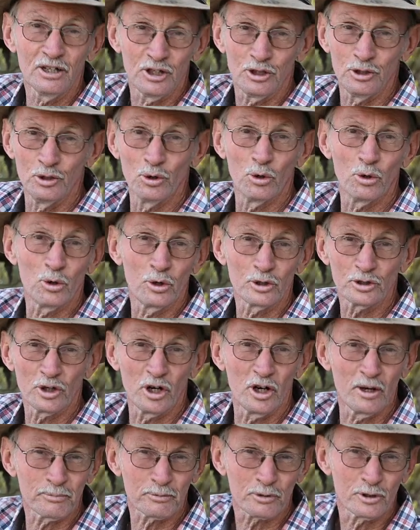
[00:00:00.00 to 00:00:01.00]
your
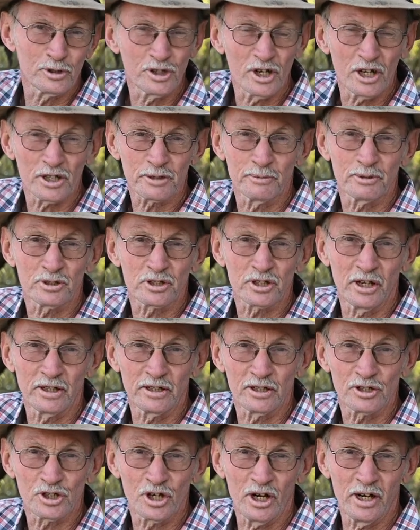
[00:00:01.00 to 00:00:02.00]
diopter adjustment's going
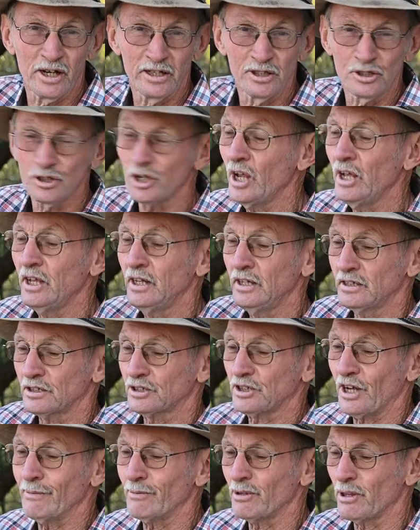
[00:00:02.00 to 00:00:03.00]
to change.
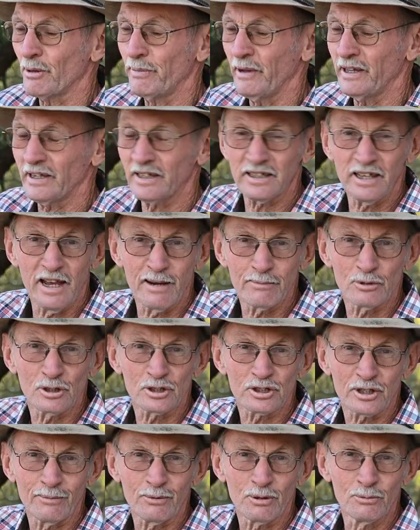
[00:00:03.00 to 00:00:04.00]
Some of the better
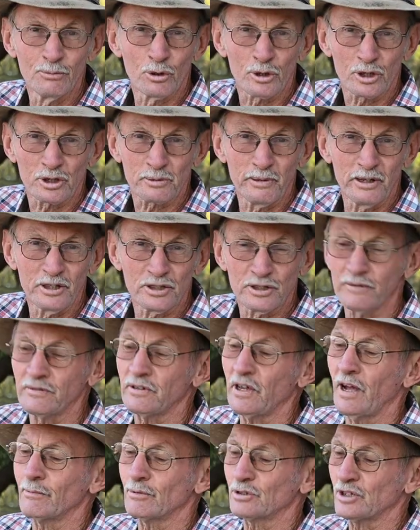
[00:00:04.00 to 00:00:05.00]
cameras, some of the more expensive
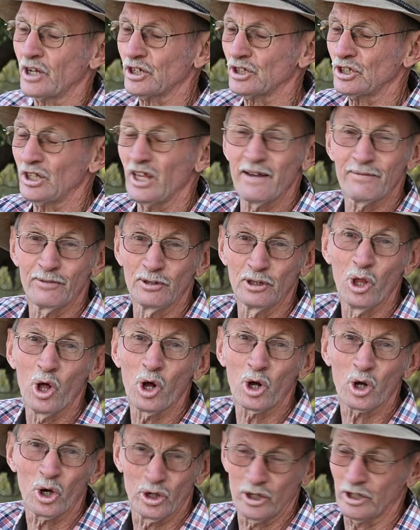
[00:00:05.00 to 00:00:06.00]
cameras actually have a
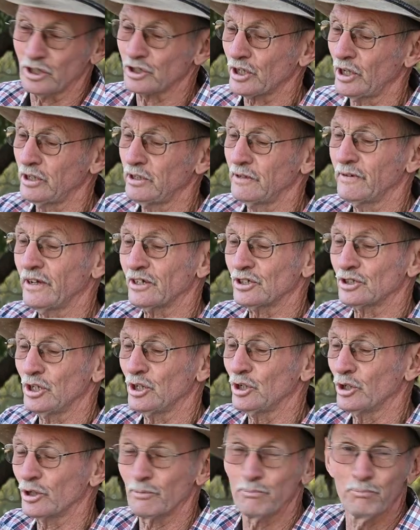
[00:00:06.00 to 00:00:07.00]
lock on it, so you've
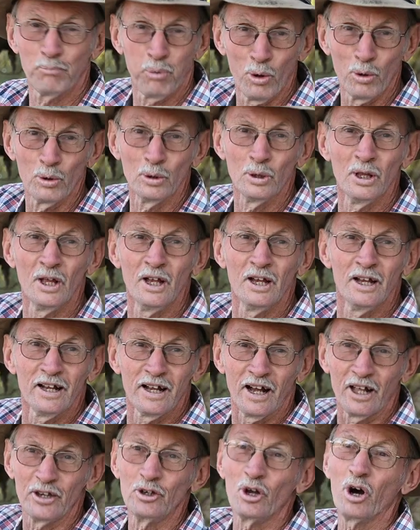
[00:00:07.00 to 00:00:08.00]
actually got to pull
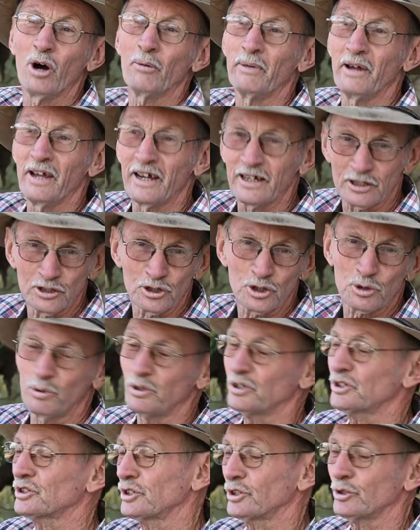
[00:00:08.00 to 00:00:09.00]
a knob out and
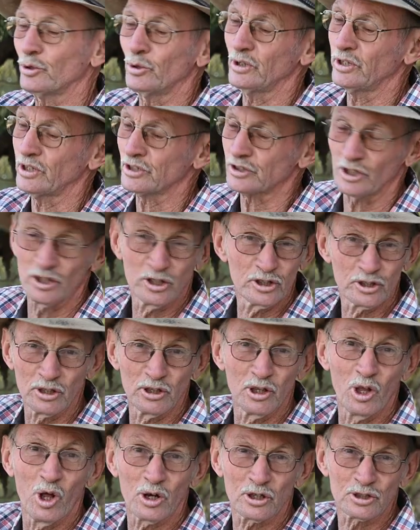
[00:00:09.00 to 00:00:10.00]
twist it, or there's a
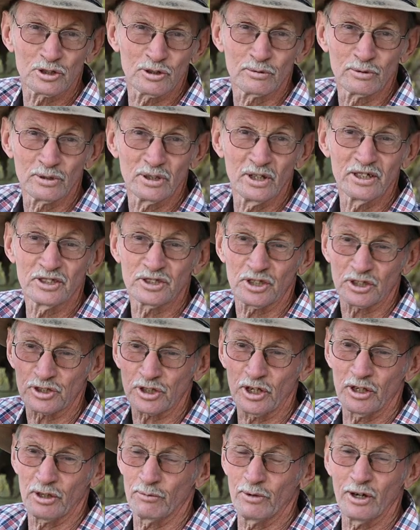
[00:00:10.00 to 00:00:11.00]
little lock to release it,
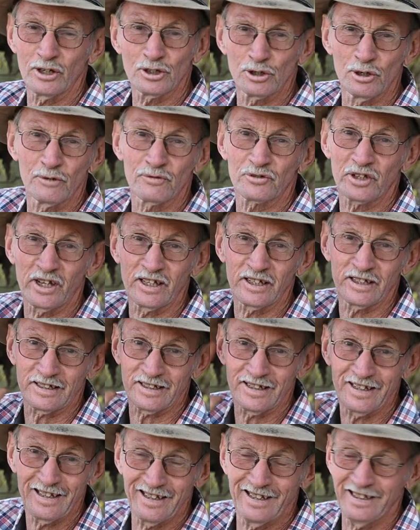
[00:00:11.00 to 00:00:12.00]
so that once you've set it,
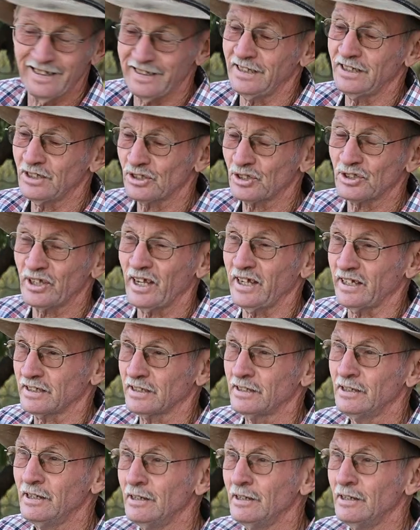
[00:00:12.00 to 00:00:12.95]
it is set.